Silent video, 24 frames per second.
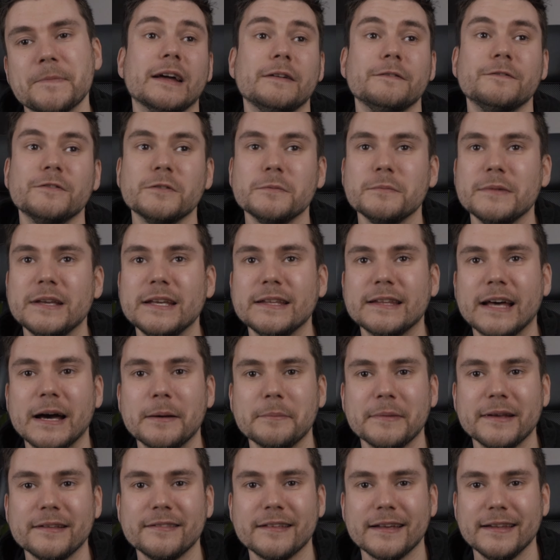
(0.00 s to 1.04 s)
And for me,
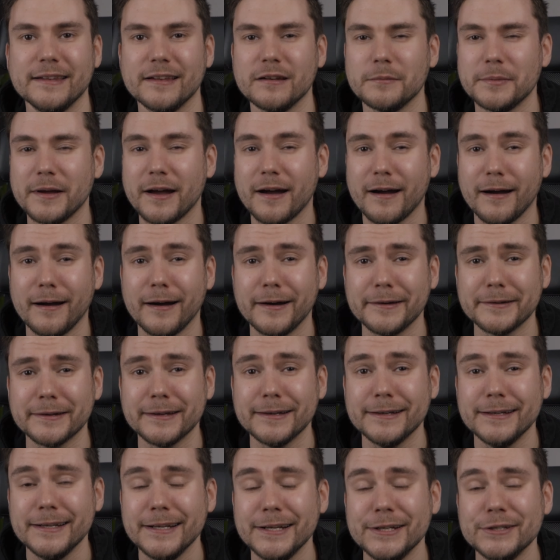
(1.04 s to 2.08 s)
that makes it a little bit
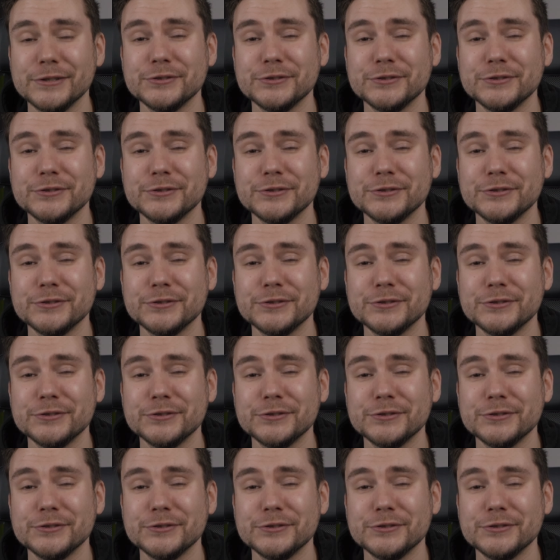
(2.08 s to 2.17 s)
harder